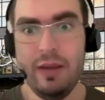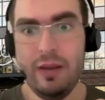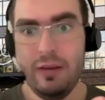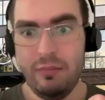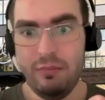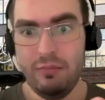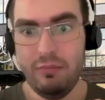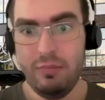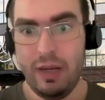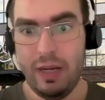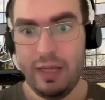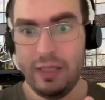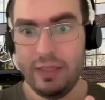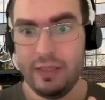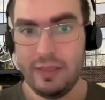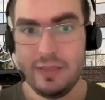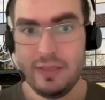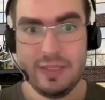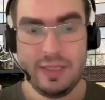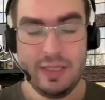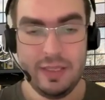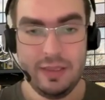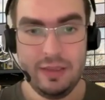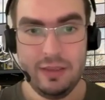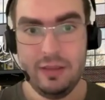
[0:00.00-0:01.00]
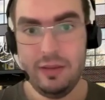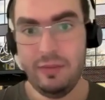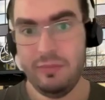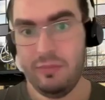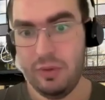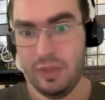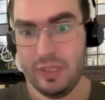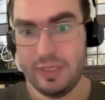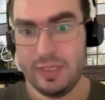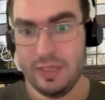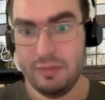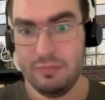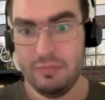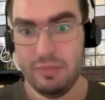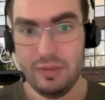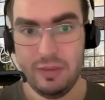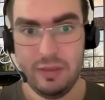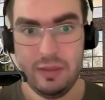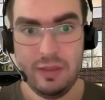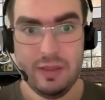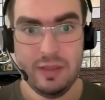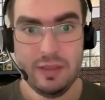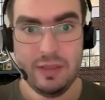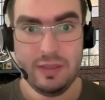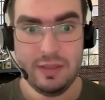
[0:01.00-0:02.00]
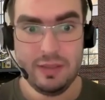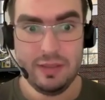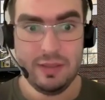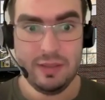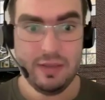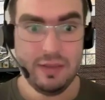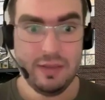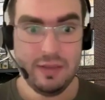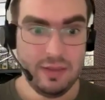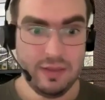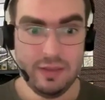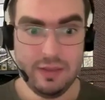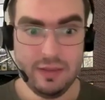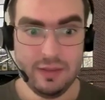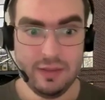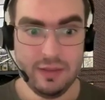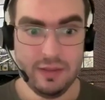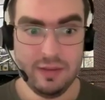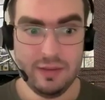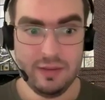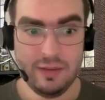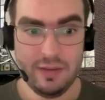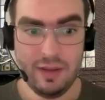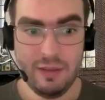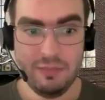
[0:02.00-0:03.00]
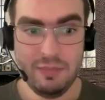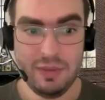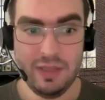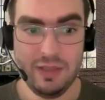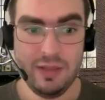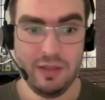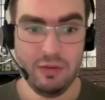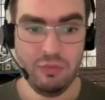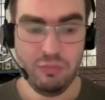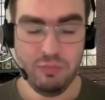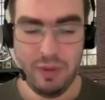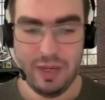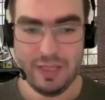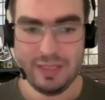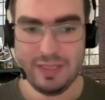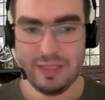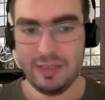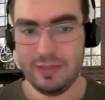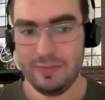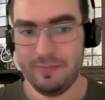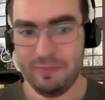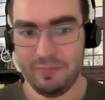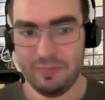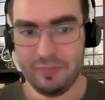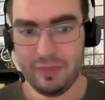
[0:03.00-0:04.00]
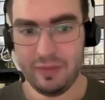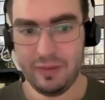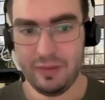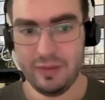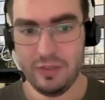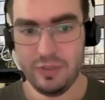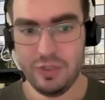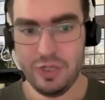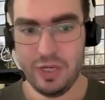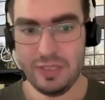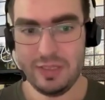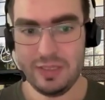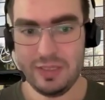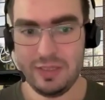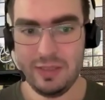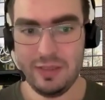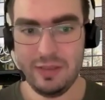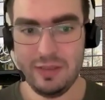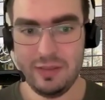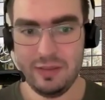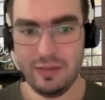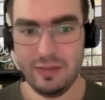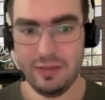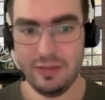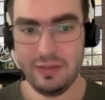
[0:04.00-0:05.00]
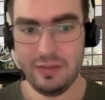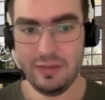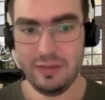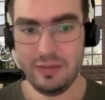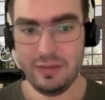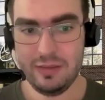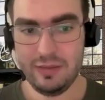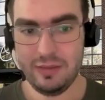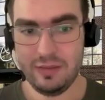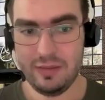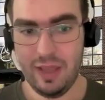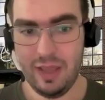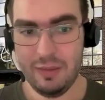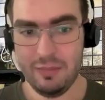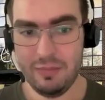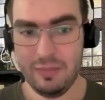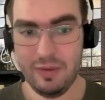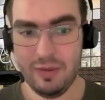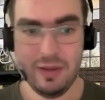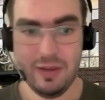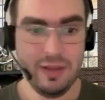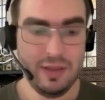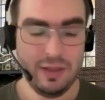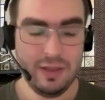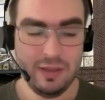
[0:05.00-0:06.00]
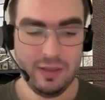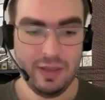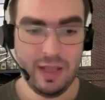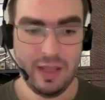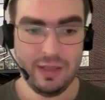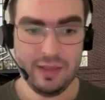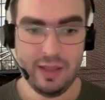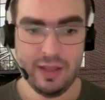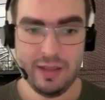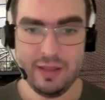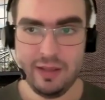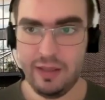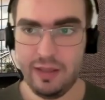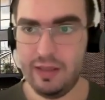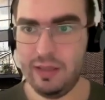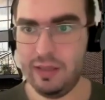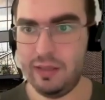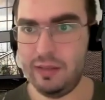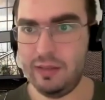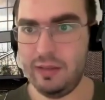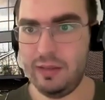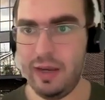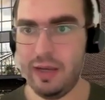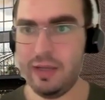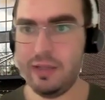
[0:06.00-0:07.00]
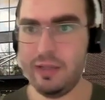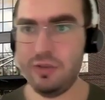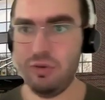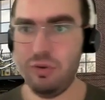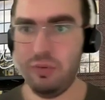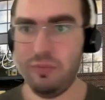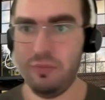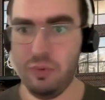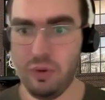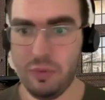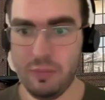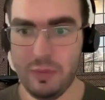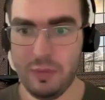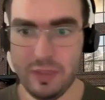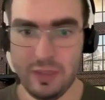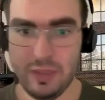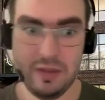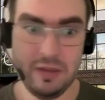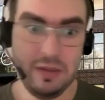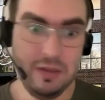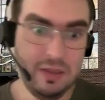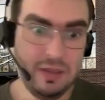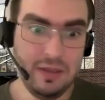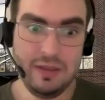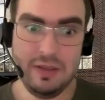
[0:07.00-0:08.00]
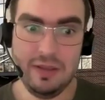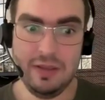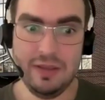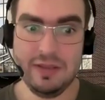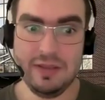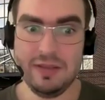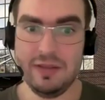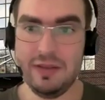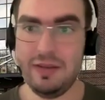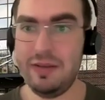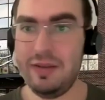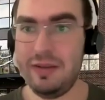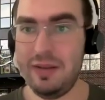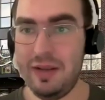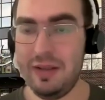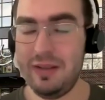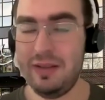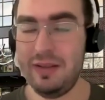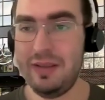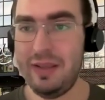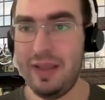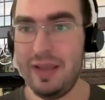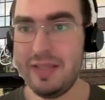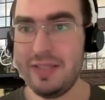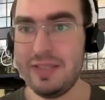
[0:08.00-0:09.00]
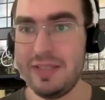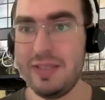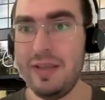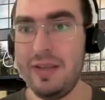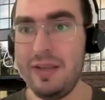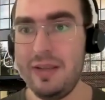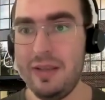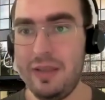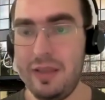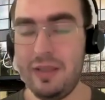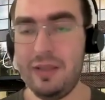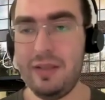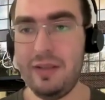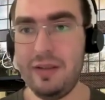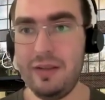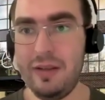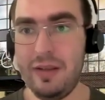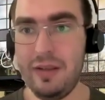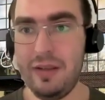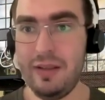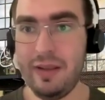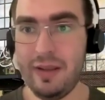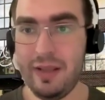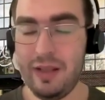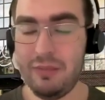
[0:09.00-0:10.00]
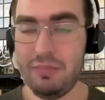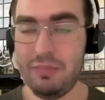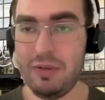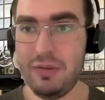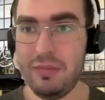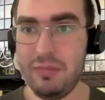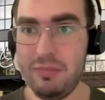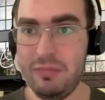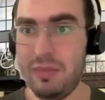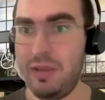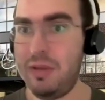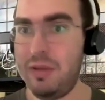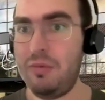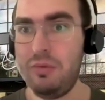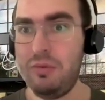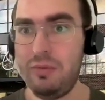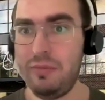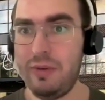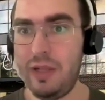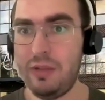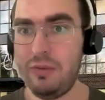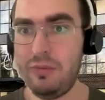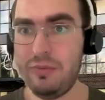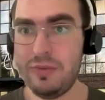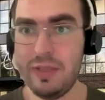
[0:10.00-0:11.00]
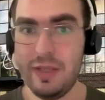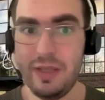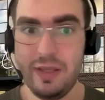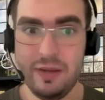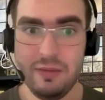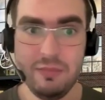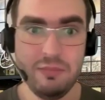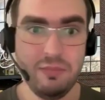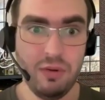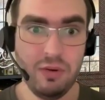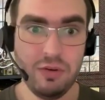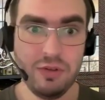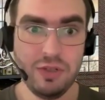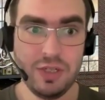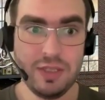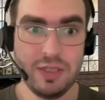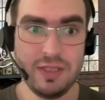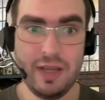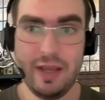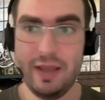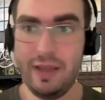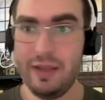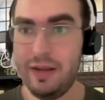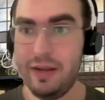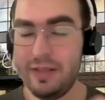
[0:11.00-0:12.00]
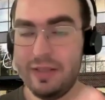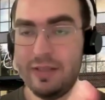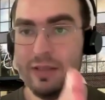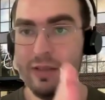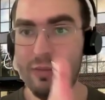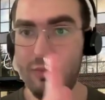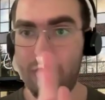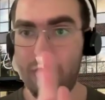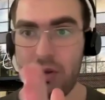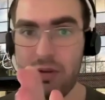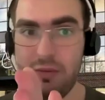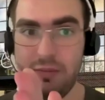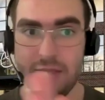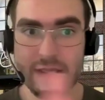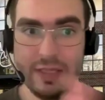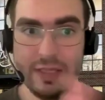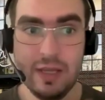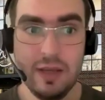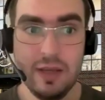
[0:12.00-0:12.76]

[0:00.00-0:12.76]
but still, for example, ability to pass just time delta in ISO format is really nice. It really helped me on one of the projects I recently worked with.